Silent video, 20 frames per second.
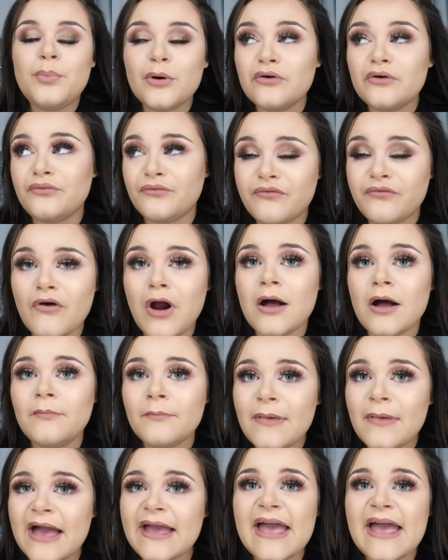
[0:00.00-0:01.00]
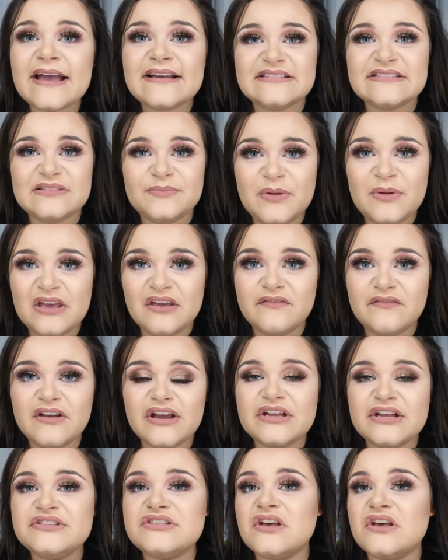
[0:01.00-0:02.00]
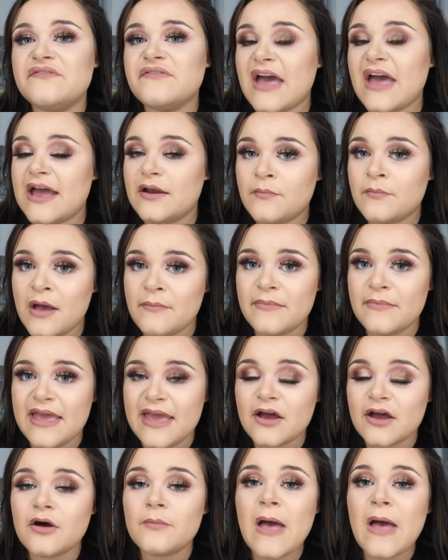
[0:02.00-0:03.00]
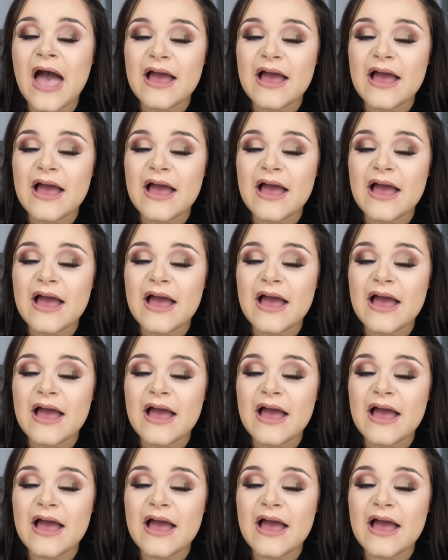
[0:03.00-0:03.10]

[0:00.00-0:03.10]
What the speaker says: But from my experience of getting my makeup